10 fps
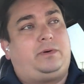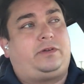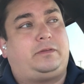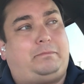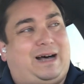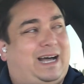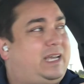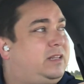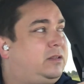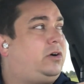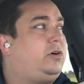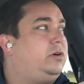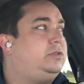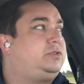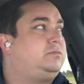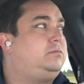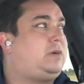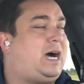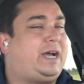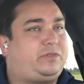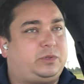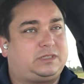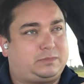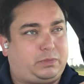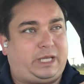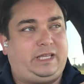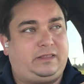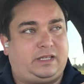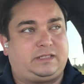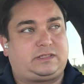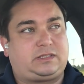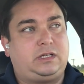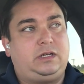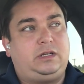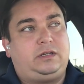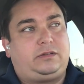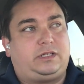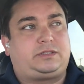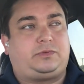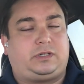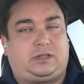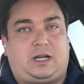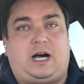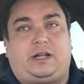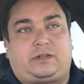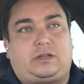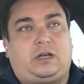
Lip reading: But on the by and large, I have to explain this one a lot.